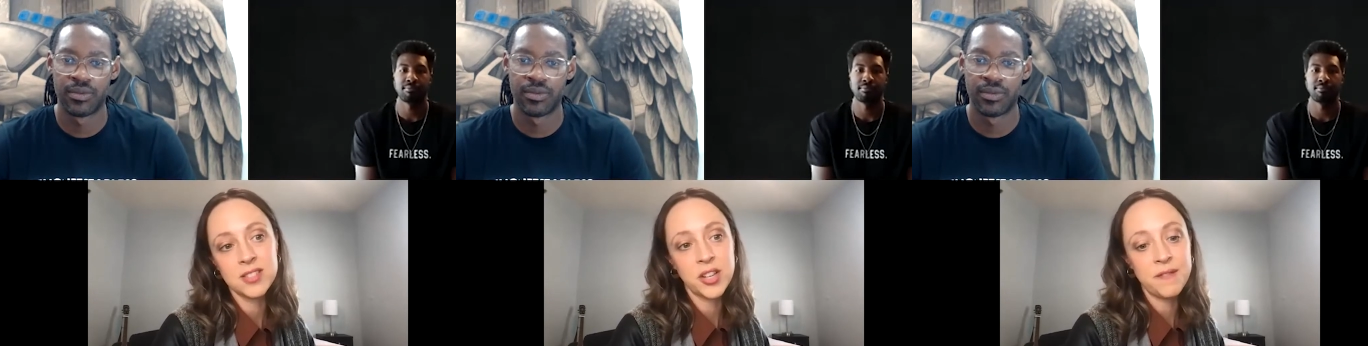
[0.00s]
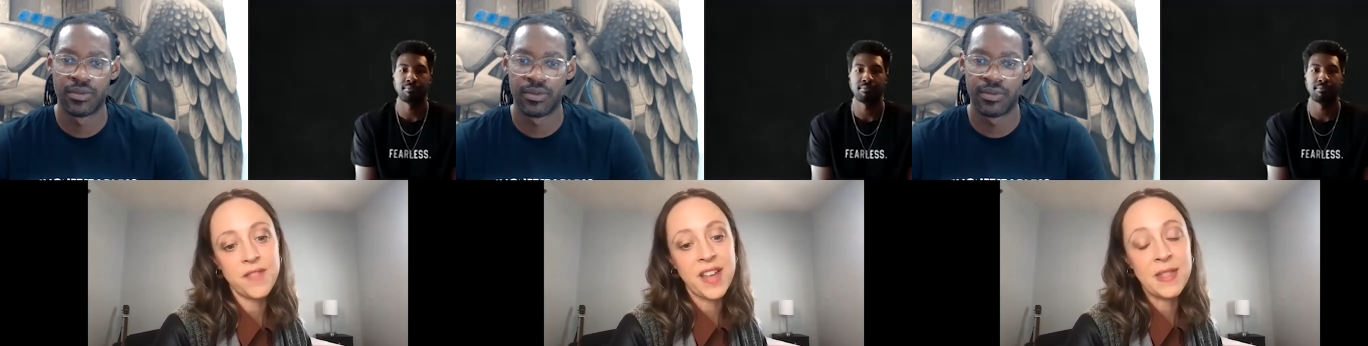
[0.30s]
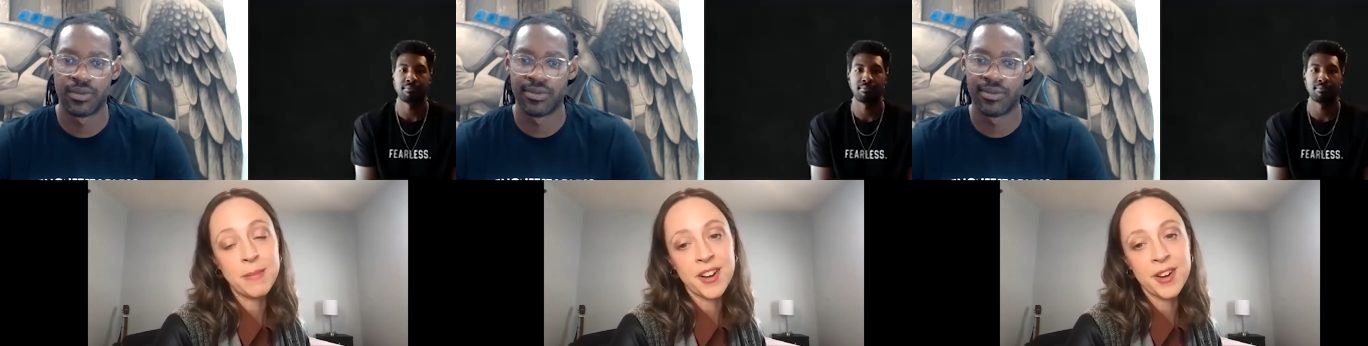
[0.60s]
Speaker 1: So you can
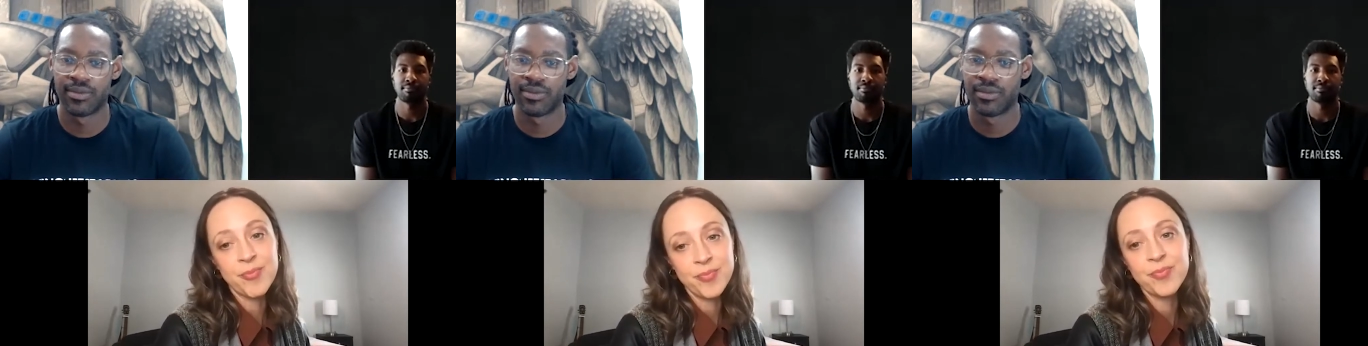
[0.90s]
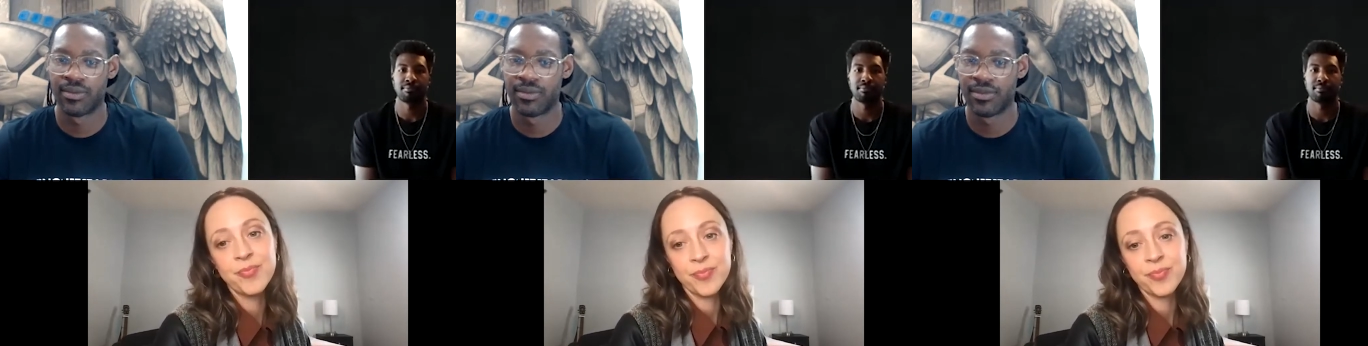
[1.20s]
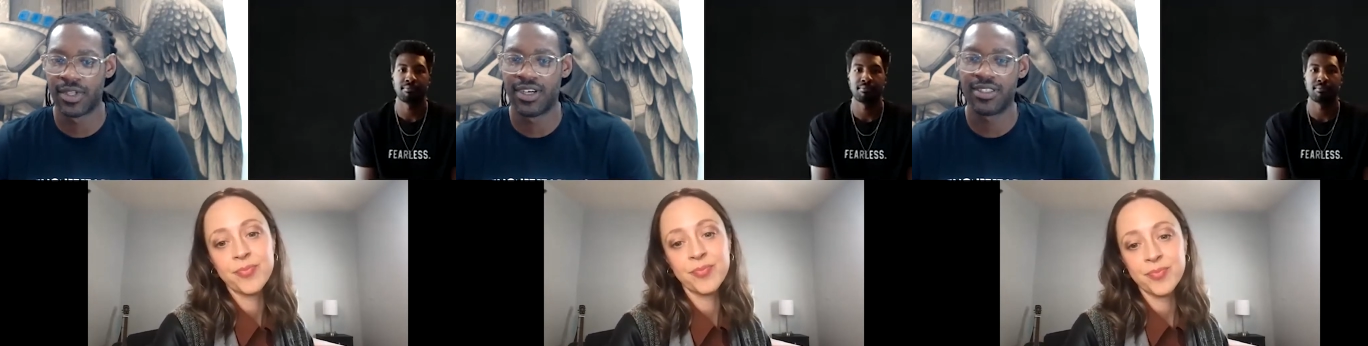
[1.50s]
find them there.
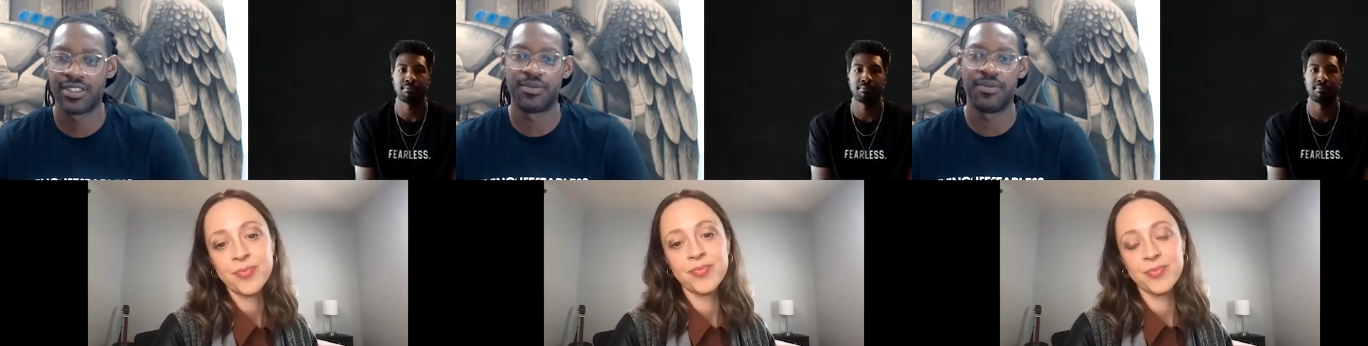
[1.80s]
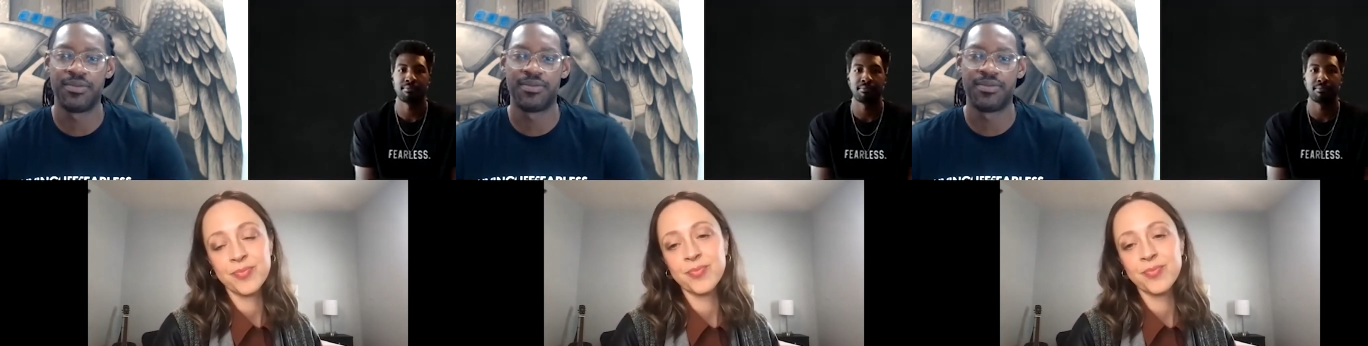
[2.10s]
Awesome.